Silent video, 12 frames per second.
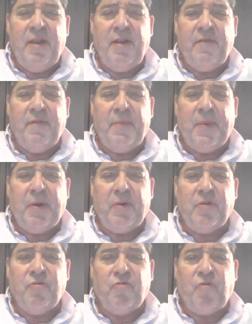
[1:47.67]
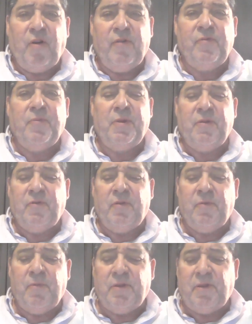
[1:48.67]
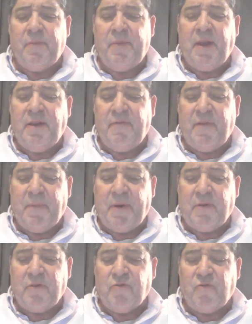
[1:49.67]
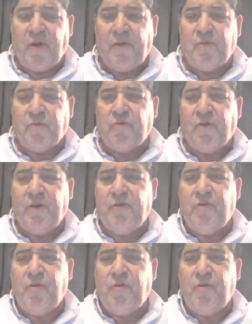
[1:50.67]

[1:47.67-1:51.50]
Native American tribes, because what the Native American tribes were trying